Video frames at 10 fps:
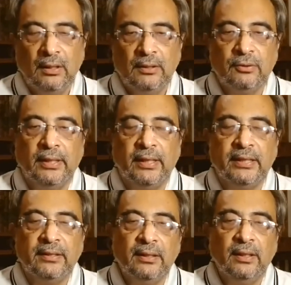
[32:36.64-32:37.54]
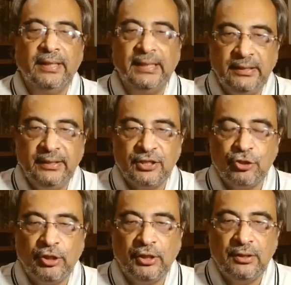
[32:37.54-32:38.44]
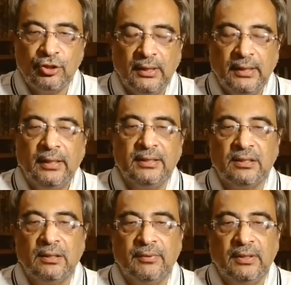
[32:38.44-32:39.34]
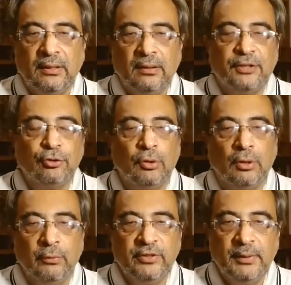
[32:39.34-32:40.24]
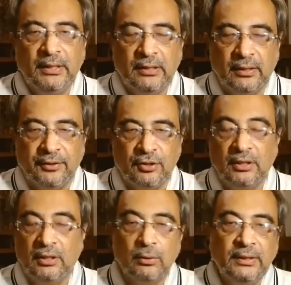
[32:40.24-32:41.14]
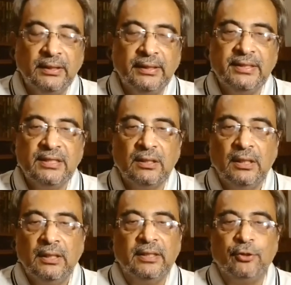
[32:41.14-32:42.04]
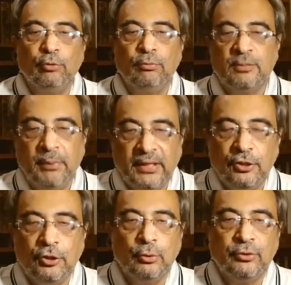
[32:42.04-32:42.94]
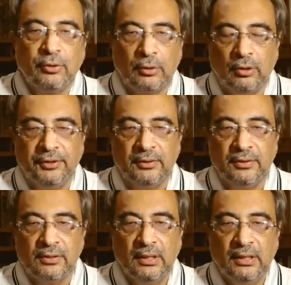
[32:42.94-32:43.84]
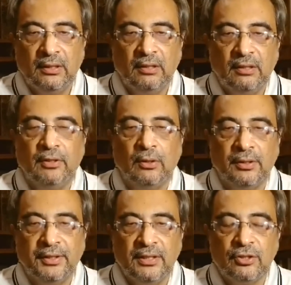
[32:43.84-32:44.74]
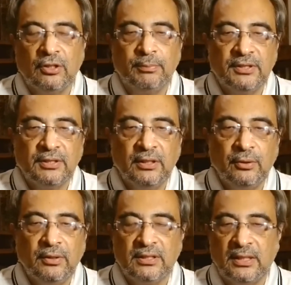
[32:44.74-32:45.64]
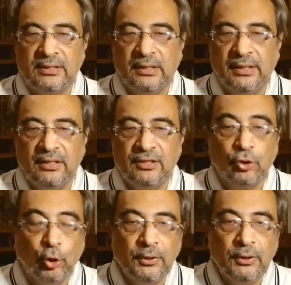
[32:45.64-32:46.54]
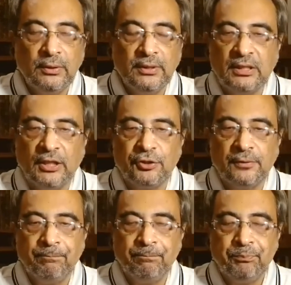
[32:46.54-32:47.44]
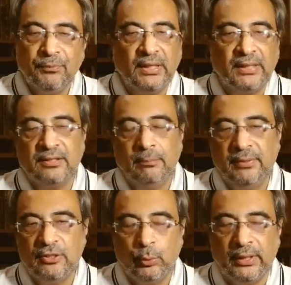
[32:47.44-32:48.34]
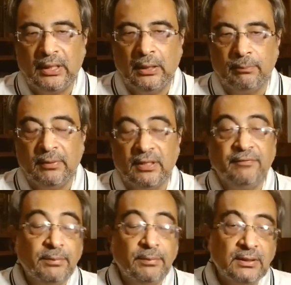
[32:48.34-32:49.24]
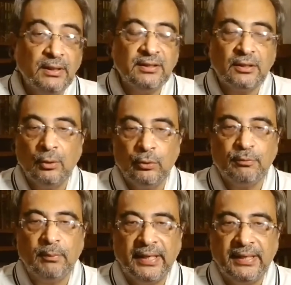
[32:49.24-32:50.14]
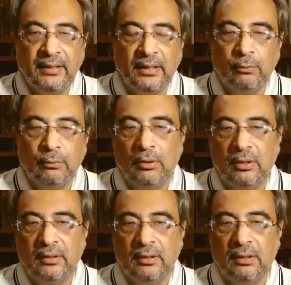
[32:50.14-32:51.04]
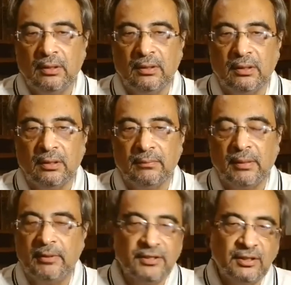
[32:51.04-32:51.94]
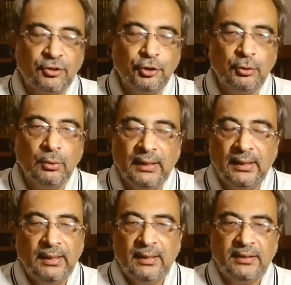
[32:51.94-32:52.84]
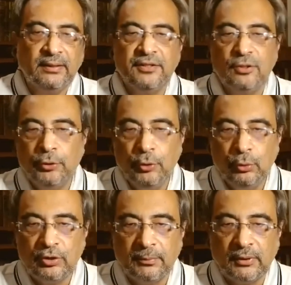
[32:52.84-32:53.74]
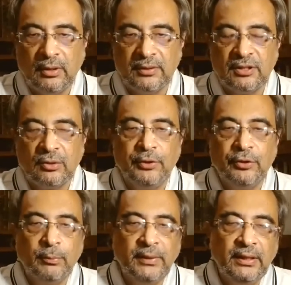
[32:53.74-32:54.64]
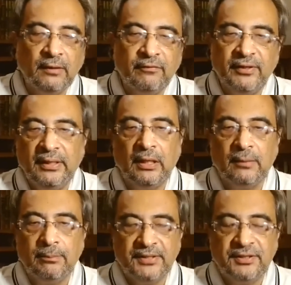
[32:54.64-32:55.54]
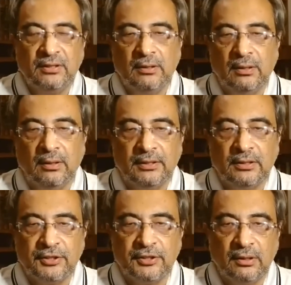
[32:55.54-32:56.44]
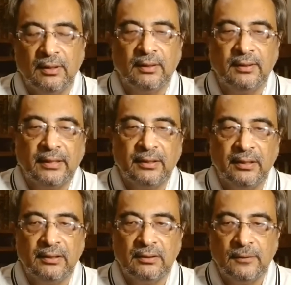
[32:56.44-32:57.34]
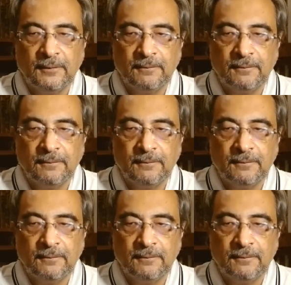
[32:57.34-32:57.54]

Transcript: So I think a healthy exchange is something that should always be encouraged. The only thing is that you must pick and choose your audience. If the audience or the person that you're discussing it is open to discussion, that is the best way out. But if the person has a closed mind and would not, uh, I mean, listen to you, then there's no use because it's going to be a very unpleasant uh, discussion in that case.